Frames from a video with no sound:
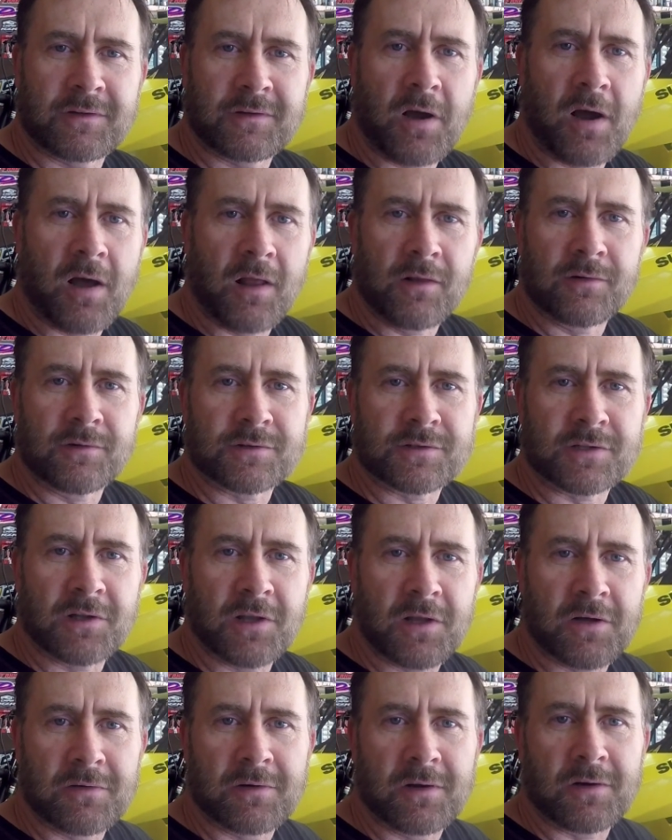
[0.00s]
colors and
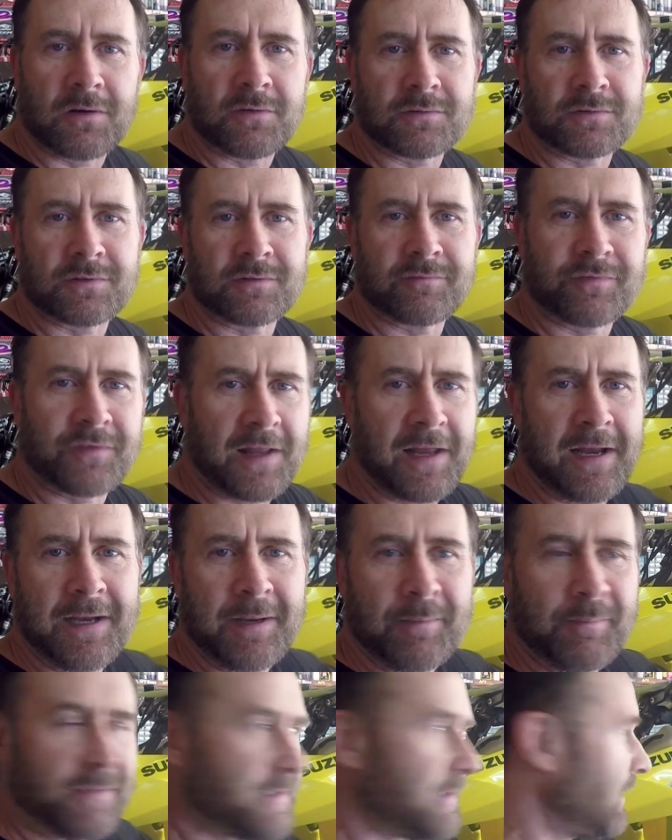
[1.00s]
logos and
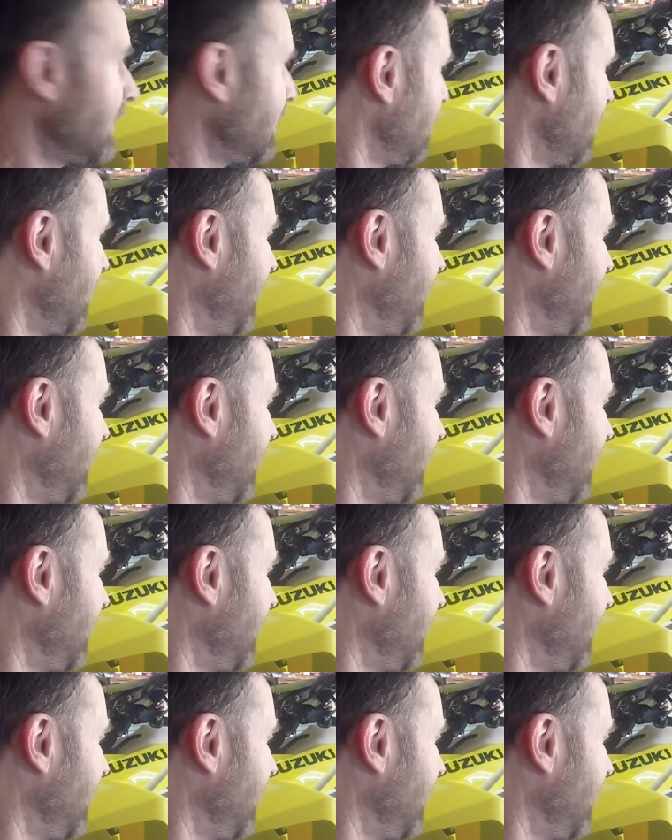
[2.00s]
flames.